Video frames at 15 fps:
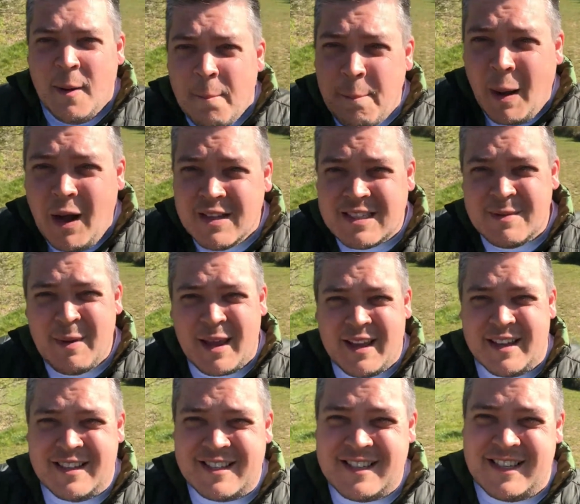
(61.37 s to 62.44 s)

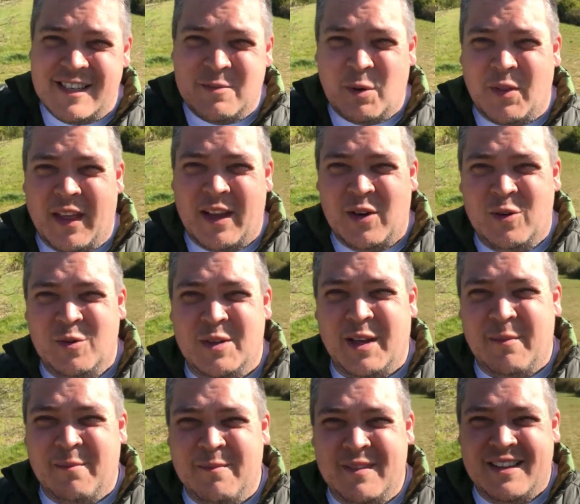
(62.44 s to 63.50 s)
Bartimaeus is what they called him.